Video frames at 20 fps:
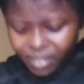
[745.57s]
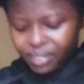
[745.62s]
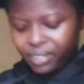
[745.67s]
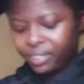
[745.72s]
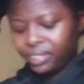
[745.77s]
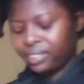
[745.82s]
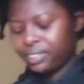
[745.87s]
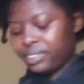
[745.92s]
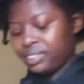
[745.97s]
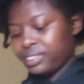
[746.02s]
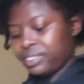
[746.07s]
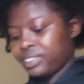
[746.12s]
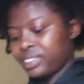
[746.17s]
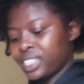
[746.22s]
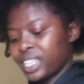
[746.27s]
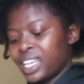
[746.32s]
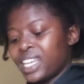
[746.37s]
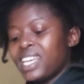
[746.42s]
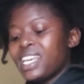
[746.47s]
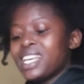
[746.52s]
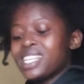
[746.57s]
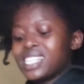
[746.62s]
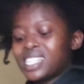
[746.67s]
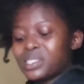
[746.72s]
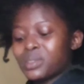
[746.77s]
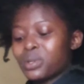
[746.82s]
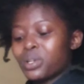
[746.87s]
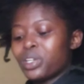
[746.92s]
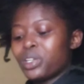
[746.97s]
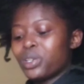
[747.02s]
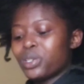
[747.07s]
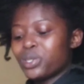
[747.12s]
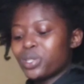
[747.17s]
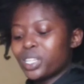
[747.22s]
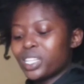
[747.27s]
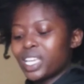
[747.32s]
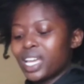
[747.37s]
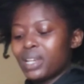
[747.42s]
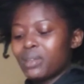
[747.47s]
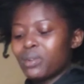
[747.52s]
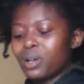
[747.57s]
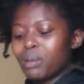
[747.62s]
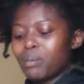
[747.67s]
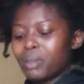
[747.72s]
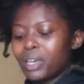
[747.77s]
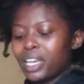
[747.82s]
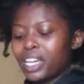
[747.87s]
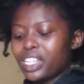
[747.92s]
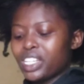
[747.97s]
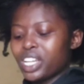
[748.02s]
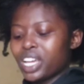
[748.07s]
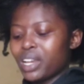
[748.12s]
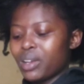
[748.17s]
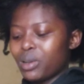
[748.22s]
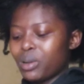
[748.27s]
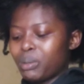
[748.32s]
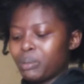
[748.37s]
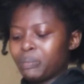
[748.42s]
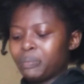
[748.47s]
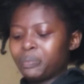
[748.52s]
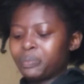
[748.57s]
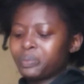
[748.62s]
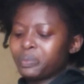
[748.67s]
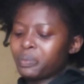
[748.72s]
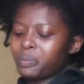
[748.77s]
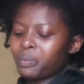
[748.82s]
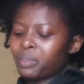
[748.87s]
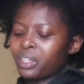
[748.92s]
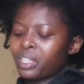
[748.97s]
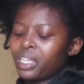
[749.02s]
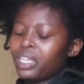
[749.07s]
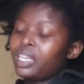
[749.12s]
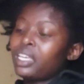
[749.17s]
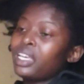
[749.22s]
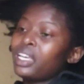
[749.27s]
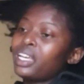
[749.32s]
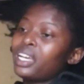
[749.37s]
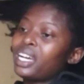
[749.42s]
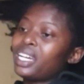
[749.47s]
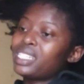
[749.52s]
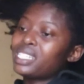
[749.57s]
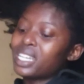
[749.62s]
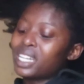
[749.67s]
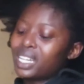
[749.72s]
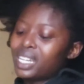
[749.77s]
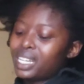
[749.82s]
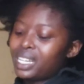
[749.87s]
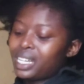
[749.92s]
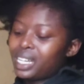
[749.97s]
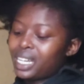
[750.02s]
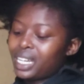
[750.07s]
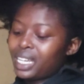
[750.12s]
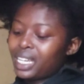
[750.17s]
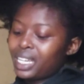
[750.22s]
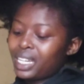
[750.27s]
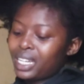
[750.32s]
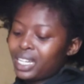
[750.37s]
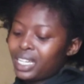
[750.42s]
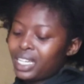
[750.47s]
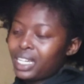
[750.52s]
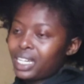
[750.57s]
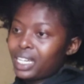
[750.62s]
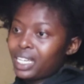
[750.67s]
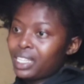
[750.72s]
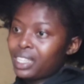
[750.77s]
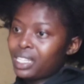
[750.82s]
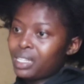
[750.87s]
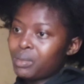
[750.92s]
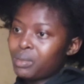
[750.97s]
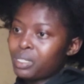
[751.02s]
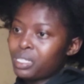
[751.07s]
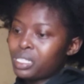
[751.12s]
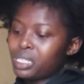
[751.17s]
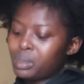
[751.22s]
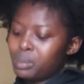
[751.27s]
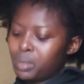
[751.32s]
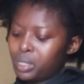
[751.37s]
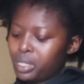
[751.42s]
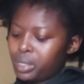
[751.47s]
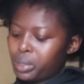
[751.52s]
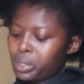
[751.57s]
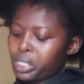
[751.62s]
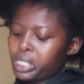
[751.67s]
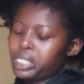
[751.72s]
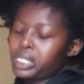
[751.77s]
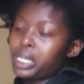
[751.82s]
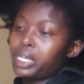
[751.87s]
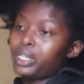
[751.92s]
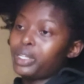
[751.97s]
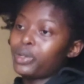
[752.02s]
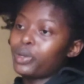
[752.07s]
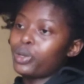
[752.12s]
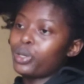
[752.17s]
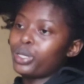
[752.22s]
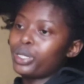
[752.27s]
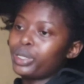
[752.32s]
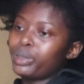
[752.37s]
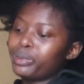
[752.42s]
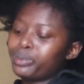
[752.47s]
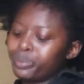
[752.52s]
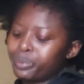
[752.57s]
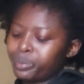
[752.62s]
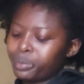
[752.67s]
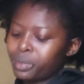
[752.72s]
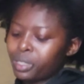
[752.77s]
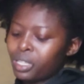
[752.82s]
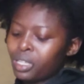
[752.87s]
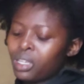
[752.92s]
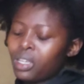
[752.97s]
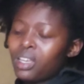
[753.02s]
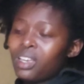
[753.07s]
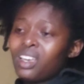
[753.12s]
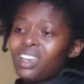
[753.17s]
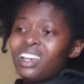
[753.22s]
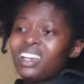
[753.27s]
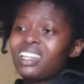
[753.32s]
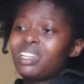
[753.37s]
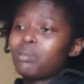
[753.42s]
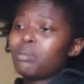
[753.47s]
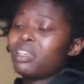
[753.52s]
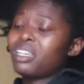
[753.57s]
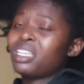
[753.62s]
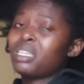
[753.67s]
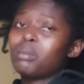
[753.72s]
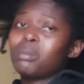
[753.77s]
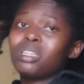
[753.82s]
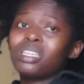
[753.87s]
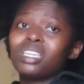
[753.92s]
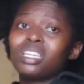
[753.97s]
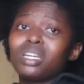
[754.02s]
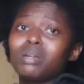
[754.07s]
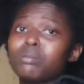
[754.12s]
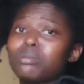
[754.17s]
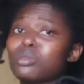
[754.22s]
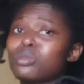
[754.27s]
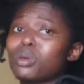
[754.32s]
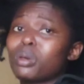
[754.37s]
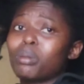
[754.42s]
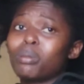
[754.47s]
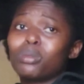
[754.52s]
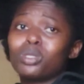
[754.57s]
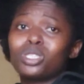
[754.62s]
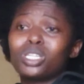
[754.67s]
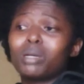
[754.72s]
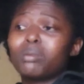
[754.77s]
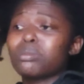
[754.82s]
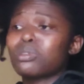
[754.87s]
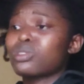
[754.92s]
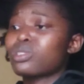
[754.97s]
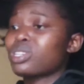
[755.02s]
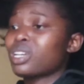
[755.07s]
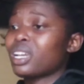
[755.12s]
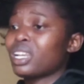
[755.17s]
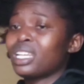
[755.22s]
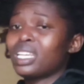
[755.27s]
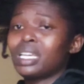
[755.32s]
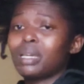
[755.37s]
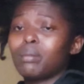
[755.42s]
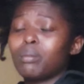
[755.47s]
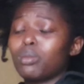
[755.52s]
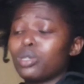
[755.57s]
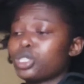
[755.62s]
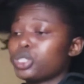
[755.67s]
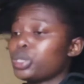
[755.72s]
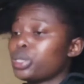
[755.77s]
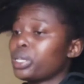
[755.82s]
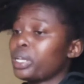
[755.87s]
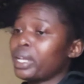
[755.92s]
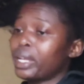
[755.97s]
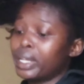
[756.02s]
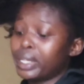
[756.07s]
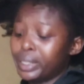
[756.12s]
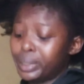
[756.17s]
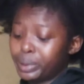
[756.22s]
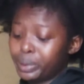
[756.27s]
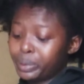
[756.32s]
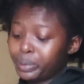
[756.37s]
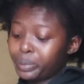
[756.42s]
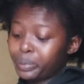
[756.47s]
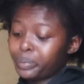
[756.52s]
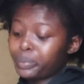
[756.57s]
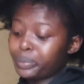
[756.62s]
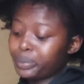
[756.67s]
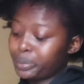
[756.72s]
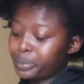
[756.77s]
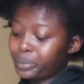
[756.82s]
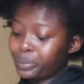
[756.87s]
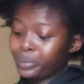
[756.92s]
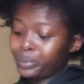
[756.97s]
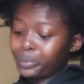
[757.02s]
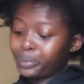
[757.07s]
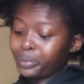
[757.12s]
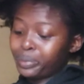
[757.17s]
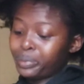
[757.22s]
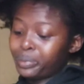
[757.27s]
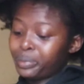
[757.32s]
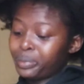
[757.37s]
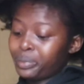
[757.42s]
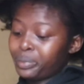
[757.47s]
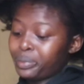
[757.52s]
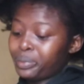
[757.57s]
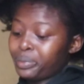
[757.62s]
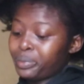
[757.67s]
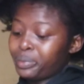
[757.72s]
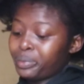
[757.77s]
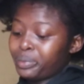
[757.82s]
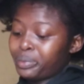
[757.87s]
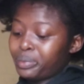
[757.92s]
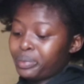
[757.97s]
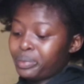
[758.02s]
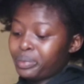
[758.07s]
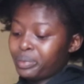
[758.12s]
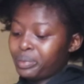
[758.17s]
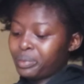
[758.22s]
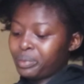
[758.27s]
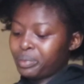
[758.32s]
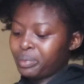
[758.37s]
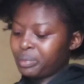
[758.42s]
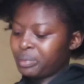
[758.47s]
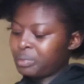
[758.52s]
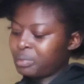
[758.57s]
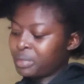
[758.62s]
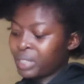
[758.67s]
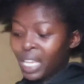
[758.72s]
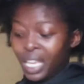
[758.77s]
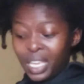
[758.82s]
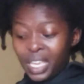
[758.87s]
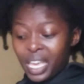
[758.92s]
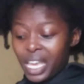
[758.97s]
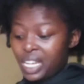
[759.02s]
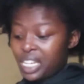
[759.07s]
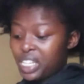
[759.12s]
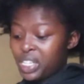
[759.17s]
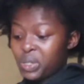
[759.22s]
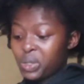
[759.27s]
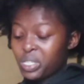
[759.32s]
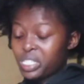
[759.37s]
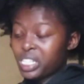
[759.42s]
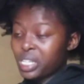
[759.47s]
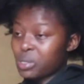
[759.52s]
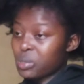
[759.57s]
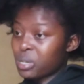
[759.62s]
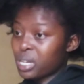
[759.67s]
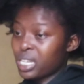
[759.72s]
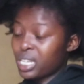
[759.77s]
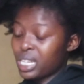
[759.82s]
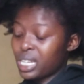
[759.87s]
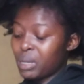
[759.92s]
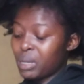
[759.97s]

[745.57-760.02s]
did my own makeup and i also did my friends makeup my girls makeup i did it for them too so yeah it felt so nice to just look at my girls see them looking so nice i know that that was the work of my hands